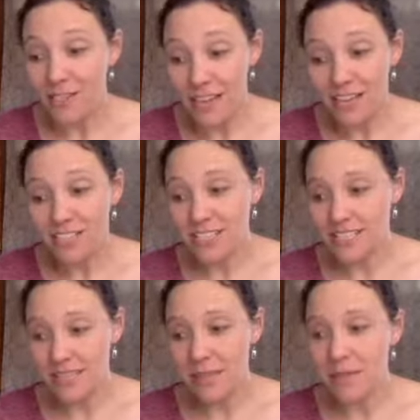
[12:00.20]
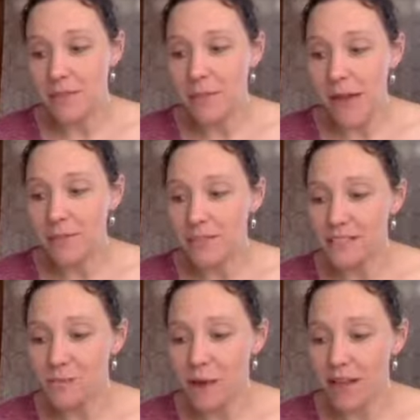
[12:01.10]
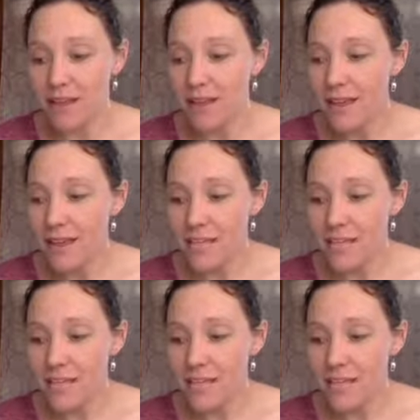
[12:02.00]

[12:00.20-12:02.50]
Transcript: actually see them in the Bible as well.